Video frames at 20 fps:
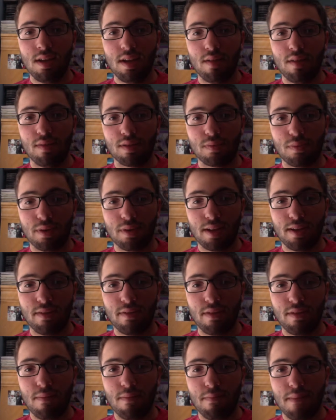It was pretty
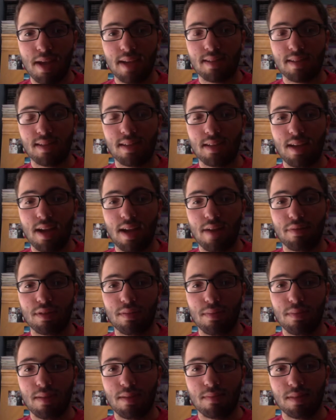amazing night with the
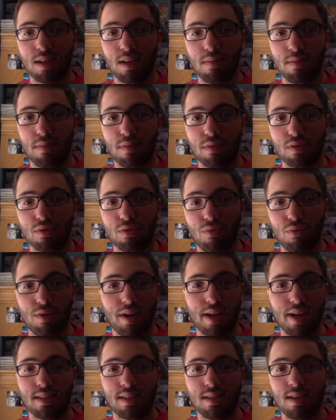meme team. It was
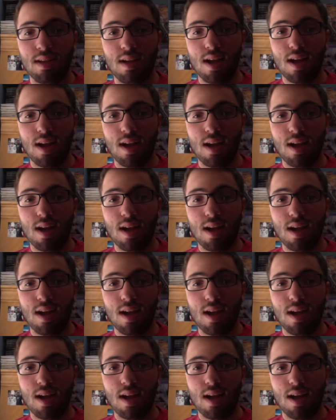great.